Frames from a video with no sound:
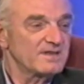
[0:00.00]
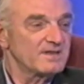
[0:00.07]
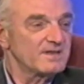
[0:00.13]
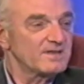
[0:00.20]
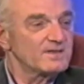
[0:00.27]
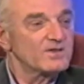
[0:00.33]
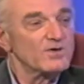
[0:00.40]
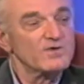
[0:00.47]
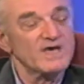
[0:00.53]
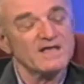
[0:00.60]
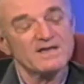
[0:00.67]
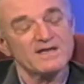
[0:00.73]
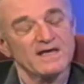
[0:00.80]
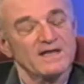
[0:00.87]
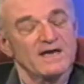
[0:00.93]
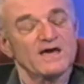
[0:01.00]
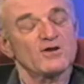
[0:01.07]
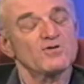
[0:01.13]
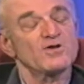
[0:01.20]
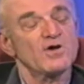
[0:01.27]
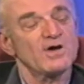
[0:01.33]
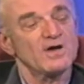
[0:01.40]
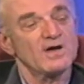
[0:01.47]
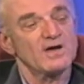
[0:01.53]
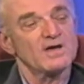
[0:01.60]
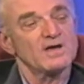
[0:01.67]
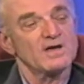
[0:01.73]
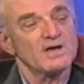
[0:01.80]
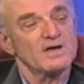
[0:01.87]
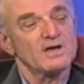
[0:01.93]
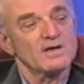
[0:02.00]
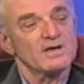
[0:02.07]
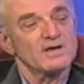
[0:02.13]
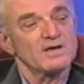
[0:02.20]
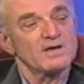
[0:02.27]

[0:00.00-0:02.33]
is there any solid answer to